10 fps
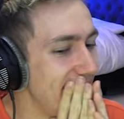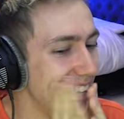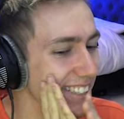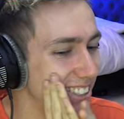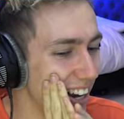
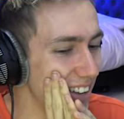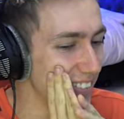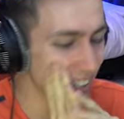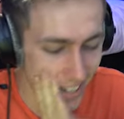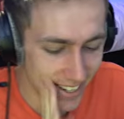he's trying to,
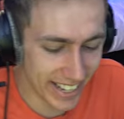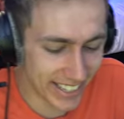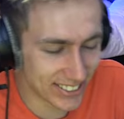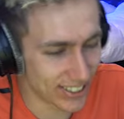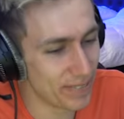put,
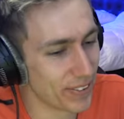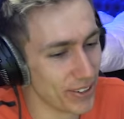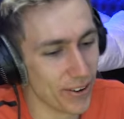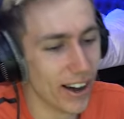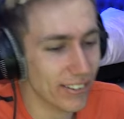he's trying to put
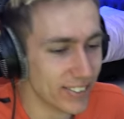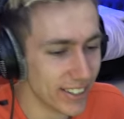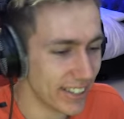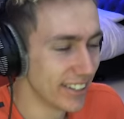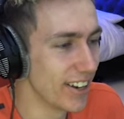you off.
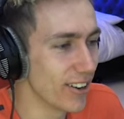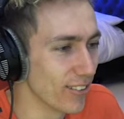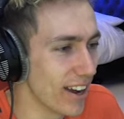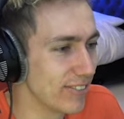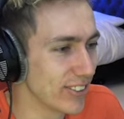No,
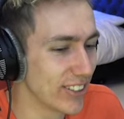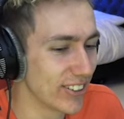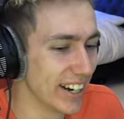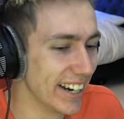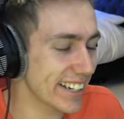right
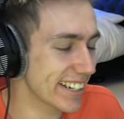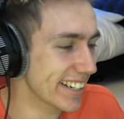43.